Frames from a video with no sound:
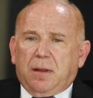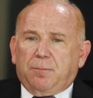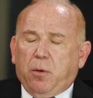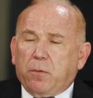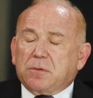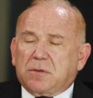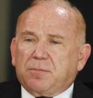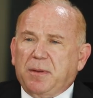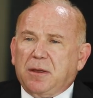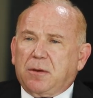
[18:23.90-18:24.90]
important
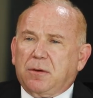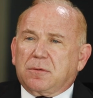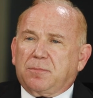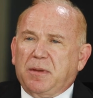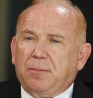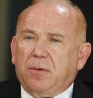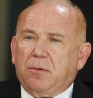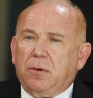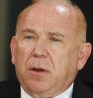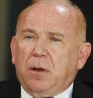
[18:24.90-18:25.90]
speakers,
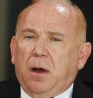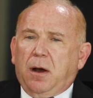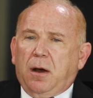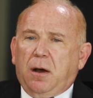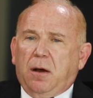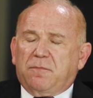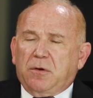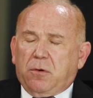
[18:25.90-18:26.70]
people of